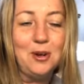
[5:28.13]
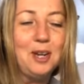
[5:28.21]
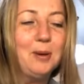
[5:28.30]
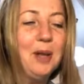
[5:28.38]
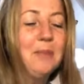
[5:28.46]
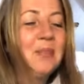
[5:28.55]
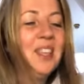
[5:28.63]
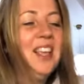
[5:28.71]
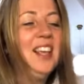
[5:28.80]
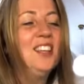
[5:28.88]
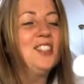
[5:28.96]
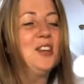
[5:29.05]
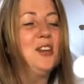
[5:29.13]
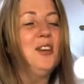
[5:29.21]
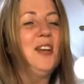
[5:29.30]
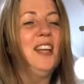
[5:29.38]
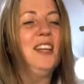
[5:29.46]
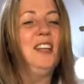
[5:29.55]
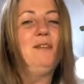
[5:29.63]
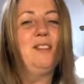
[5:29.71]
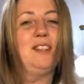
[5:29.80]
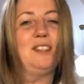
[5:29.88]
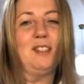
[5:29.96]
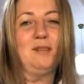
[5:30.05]
Anyway, so, and if
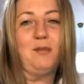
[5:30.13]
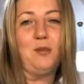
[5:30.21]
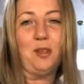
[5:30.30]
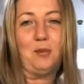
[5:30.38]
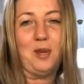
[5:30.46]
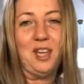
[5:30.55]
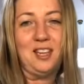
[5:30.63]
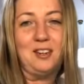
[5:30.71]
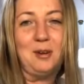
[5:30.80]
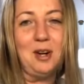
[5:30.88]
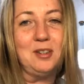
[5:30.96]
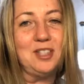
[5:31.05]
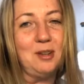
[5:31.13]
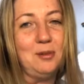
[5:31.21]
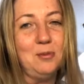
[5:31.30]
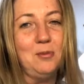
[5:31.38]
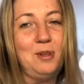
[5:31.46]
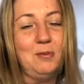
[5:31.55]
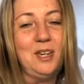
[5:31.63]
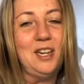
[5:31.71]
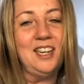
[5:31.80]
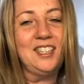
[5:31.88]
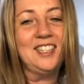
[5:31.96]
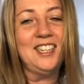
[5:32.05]
it's the 4th week in a row, I'll say, well, it'd be
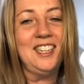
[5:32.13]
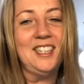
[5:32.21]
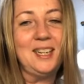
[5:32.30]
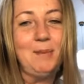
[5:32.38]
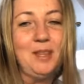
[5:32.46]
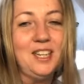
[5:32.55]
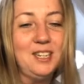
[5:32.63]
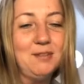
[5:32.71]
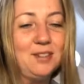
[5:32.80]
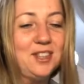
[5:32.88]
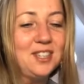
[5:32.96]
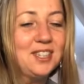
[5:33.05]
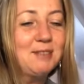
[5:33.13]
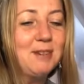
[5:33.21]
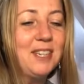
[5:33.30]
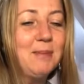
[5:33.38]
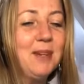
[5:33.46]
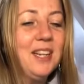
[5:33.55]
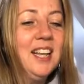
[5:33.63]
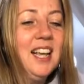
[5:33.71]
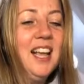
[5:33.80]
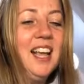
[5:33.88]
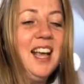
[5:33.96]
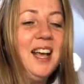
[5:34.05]
nice to hear something different this week. But
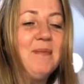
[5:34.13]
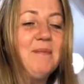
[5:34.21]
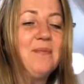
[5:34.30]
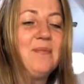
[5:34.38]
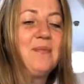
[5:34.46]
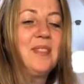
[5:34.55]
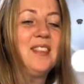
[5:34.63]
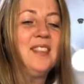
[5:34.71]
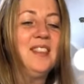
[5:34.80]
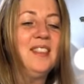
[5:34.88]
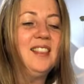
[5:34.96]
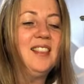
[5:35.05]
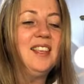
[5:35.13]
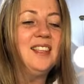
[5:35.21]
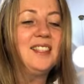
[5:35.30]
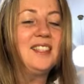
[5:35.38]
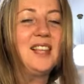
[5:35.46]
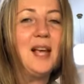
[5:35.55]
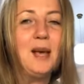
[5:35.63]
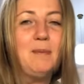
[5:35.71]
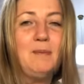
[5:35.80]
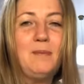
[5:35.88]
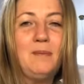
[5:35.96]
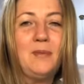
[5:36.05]
there's
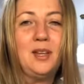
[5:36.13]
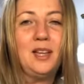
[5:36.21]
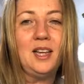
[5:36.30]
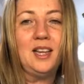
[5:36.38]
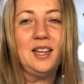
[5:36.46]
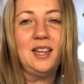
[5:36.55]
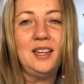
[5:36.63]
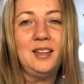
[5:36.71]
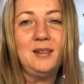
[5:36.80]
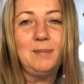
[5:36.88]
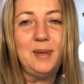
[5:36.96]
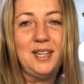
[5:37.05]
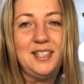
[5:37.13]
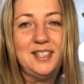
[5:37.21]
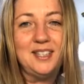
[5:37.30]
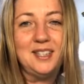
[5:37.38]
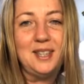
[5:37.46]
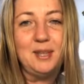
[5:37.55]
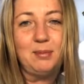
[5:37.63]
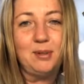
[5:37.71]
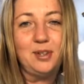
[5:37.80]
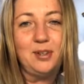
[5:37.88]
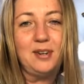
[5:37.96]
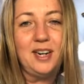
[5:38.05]
some pieces in the
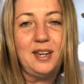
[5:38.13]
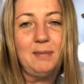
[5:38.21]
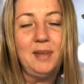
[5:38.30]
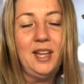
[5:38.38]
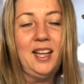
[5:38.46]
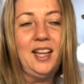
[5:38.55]
program.